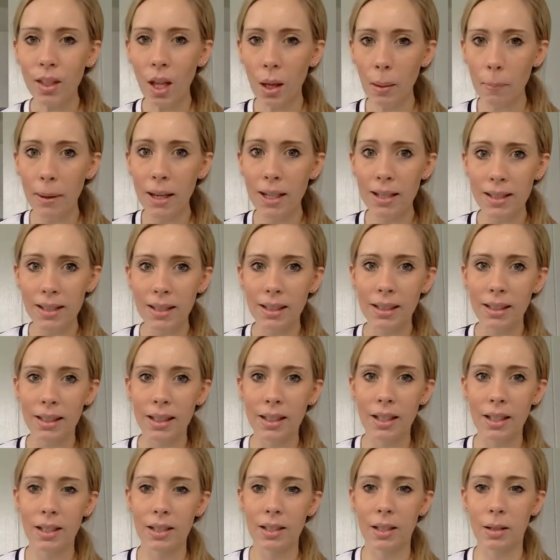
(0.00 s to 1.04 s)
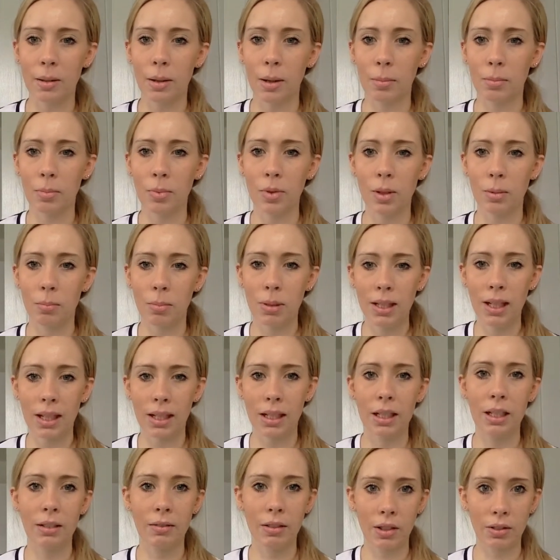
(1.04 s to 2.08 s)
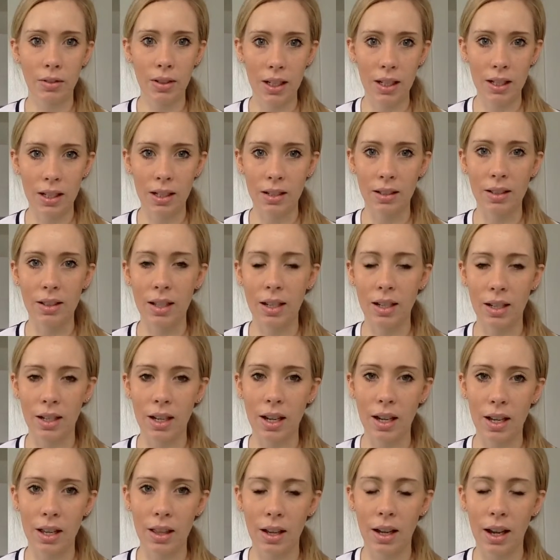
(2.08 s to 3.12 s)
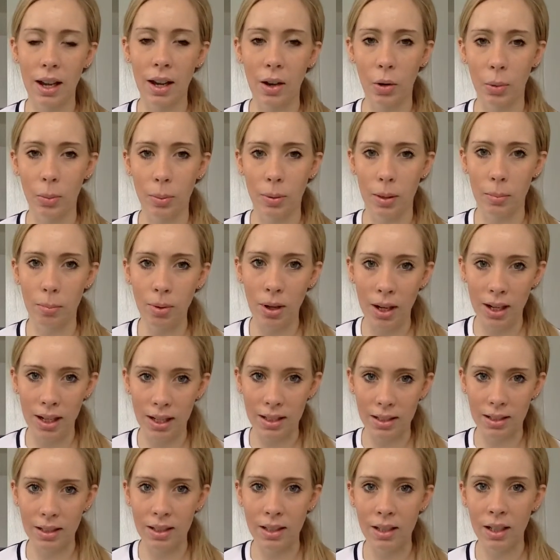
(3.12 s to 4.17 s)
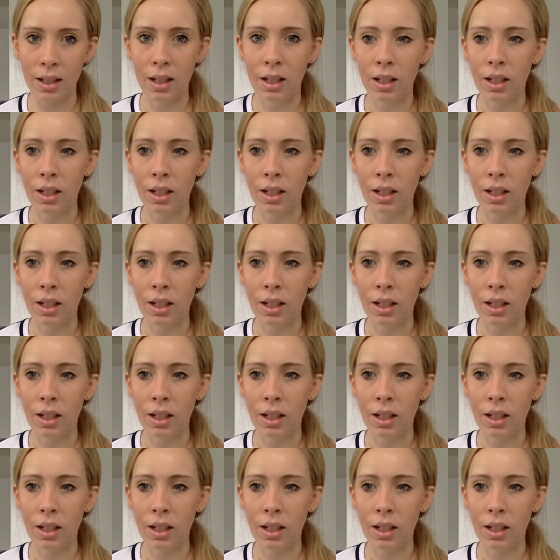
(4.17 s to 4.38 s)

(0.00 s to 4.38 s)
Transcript: basically there's some particular ingredients in here that help the brain's